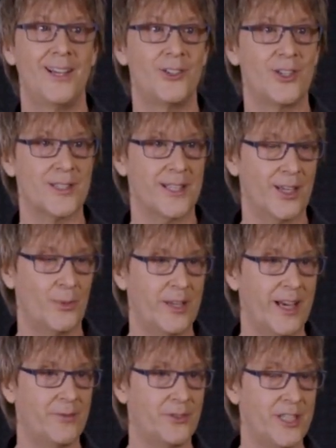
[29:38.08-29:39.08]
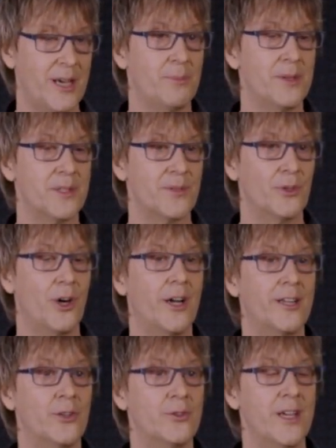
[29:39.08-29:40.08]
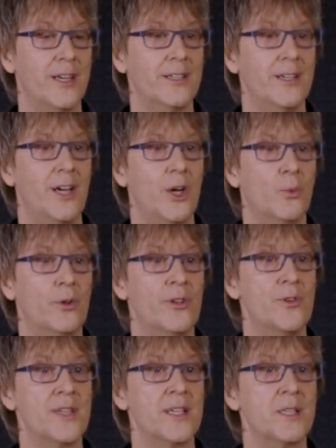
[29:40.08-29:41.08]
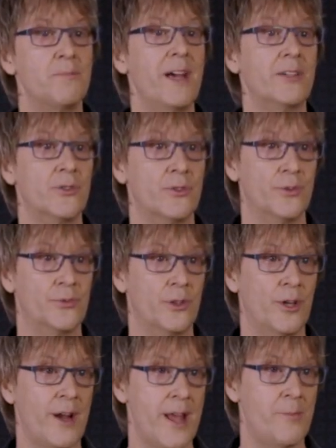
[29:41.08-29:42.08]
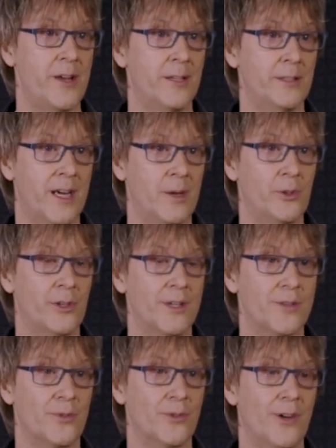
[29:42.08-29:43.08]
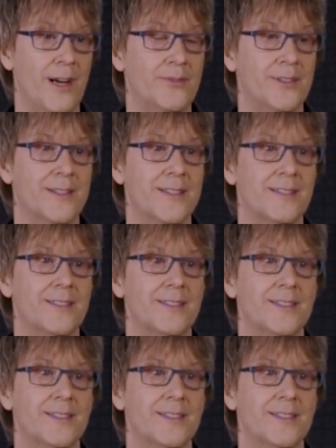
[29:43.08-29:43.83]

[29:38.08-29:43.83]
Just like we have Tempest for audio tech, we're using Spectral for our ML libraries for graphics.